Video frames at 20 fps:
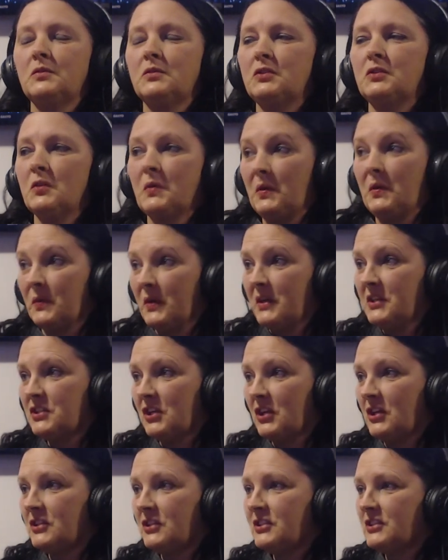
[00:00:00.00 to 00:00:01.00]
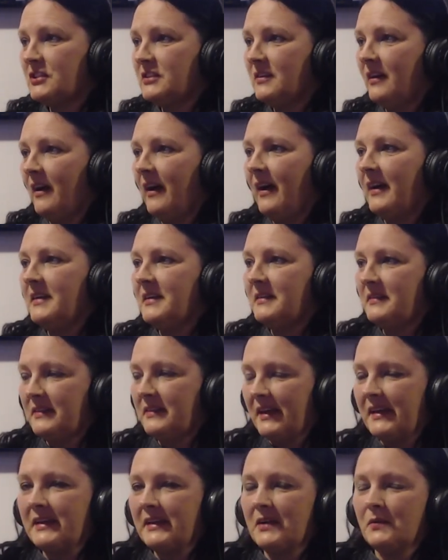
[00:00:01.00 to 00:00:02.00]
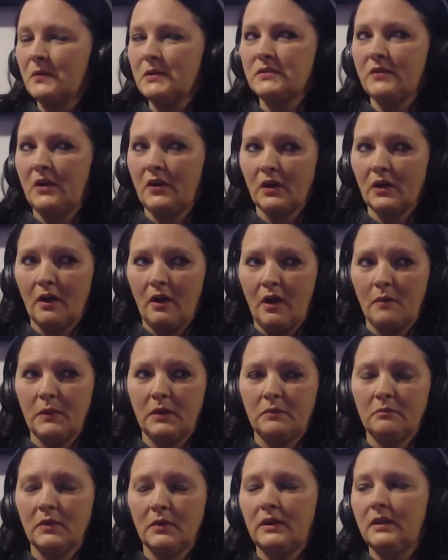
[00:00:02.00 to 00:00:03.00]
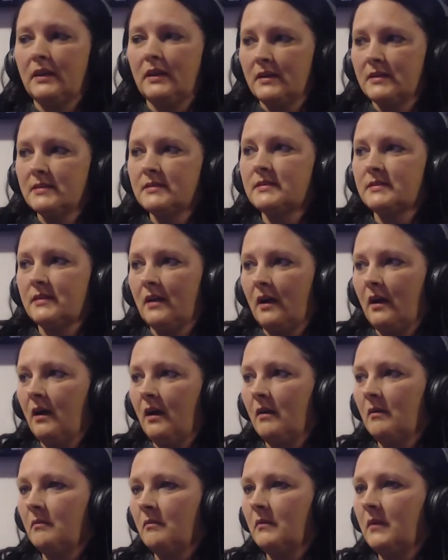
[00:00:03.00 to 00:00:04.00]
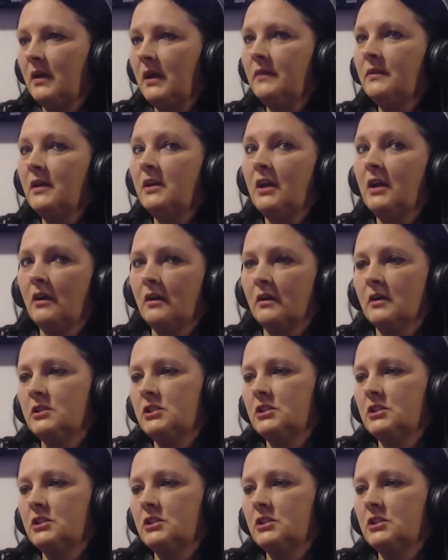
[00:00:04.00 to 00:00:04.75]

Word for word: doing research, I didn't think it was very common, but it is. Um, in the younger